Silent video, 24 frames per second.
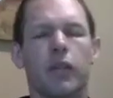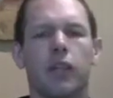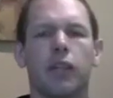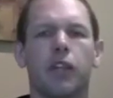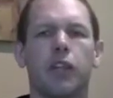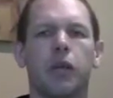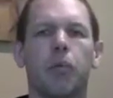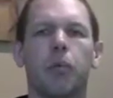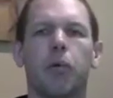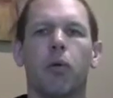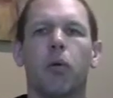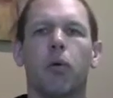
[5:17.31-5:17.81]

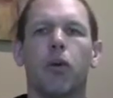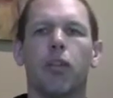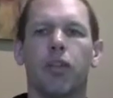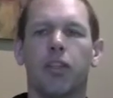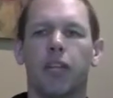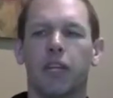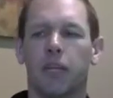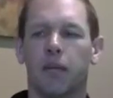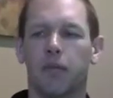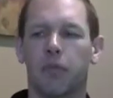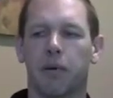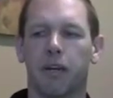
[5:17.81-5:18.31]
The important
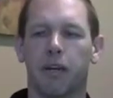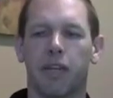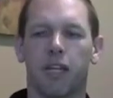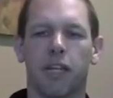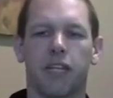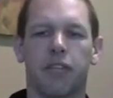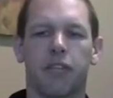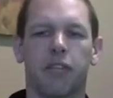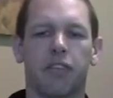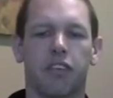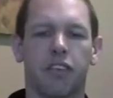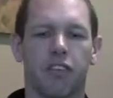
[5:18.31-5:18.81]
thing about
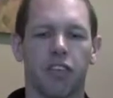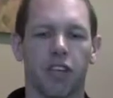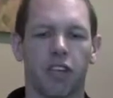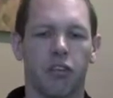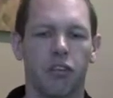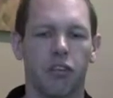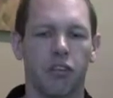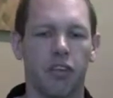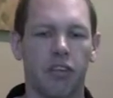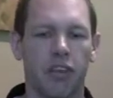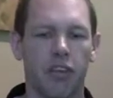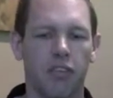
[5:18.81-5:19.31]
any of these
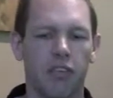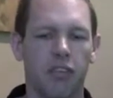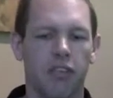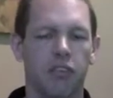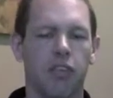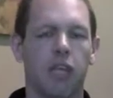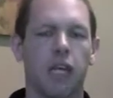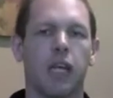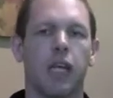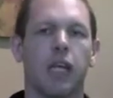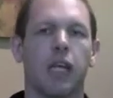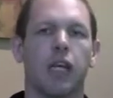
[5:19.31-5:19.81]

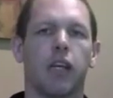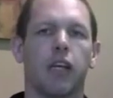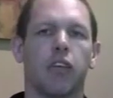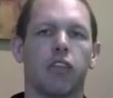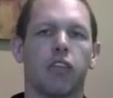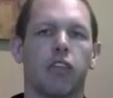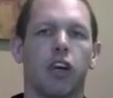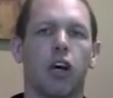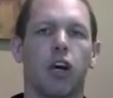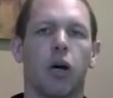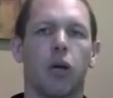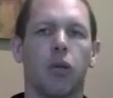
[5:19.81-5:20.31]
exercises
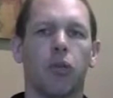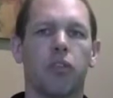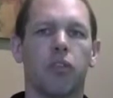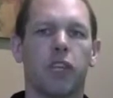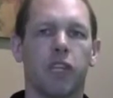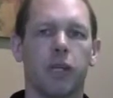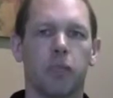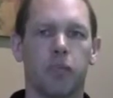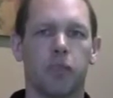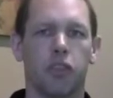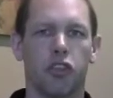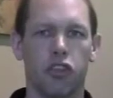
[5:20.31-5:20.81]
is to always
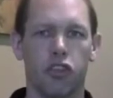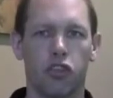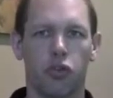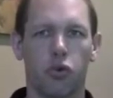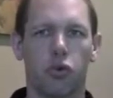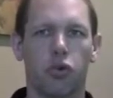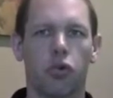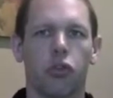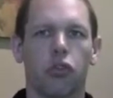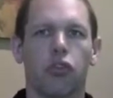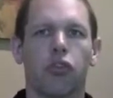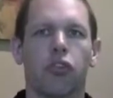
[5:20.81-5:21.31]
keep the
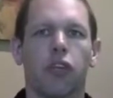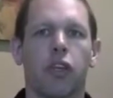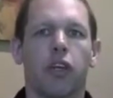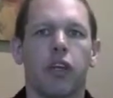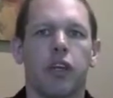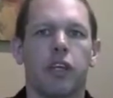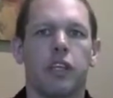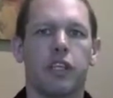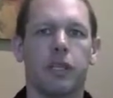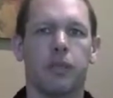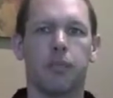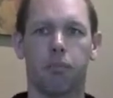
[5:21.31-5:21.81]
shoulders
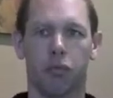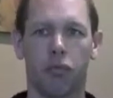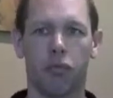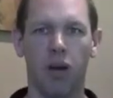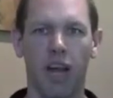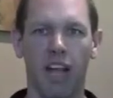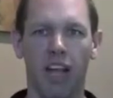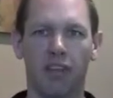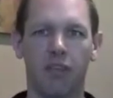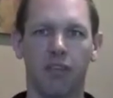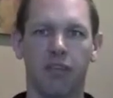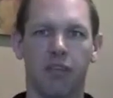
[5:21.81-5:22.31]

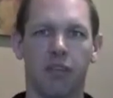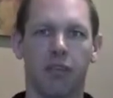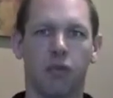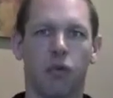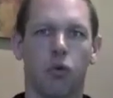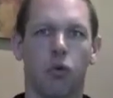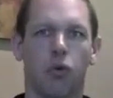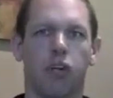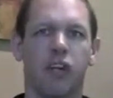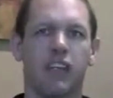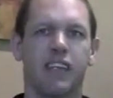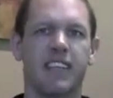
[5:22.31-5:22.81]
depressed
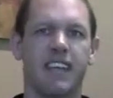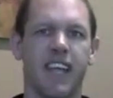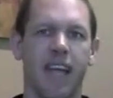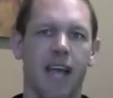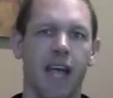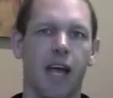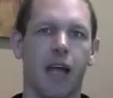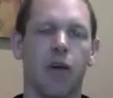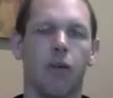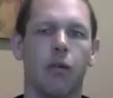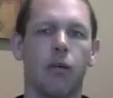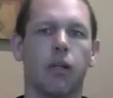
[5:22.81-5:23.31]
or
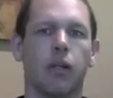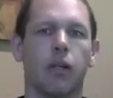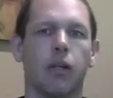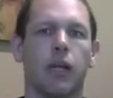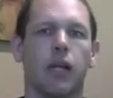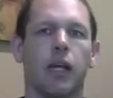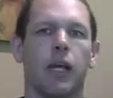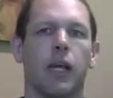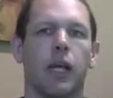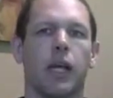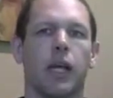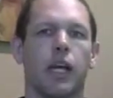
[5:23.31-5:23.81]
down
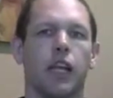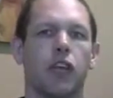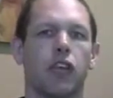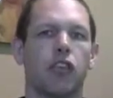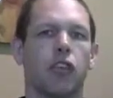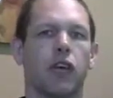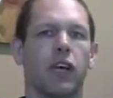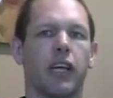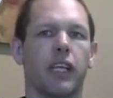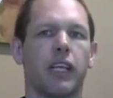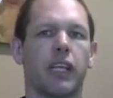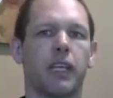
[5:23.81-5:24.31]
and
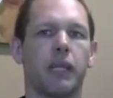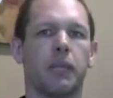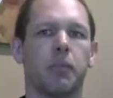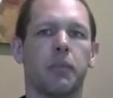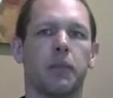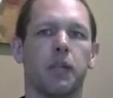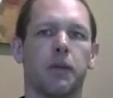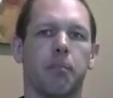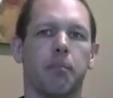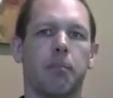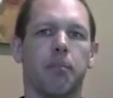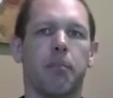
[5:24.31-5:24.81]
try to
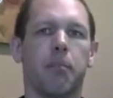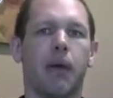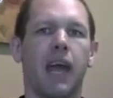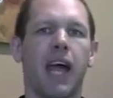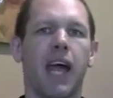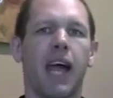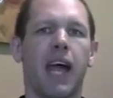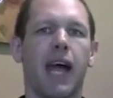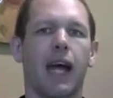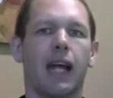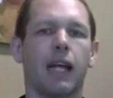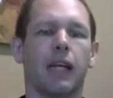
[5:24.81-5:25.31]
keep them
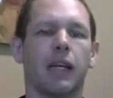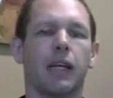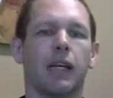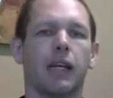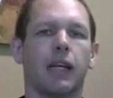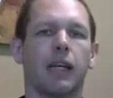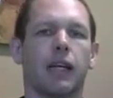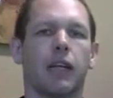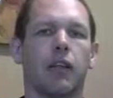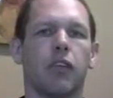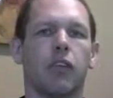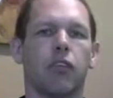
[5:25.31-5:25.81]
back
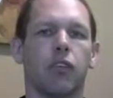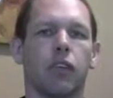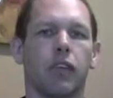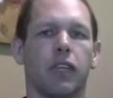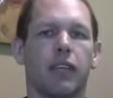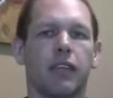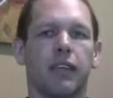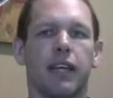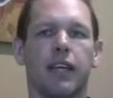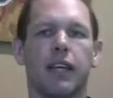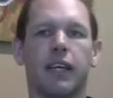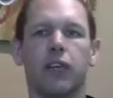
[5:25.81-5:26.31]
so
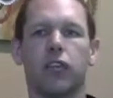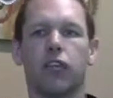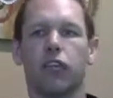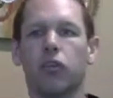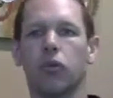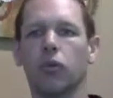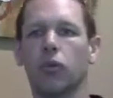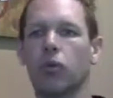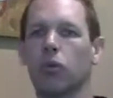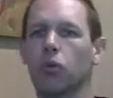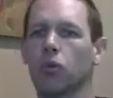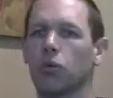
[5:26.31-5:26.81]
that they
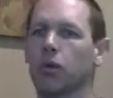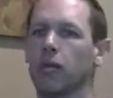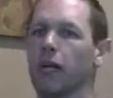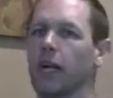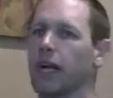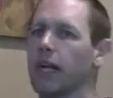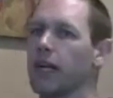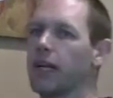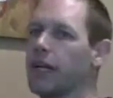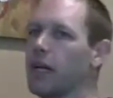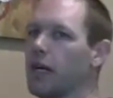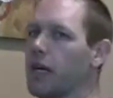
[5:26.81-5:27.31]
too
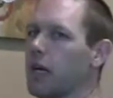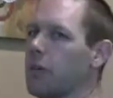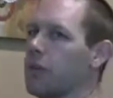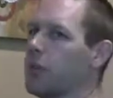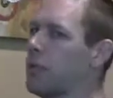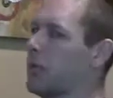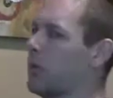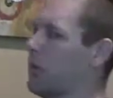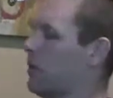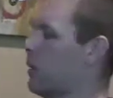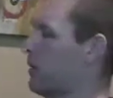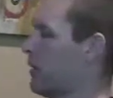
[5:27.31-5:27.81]
line up.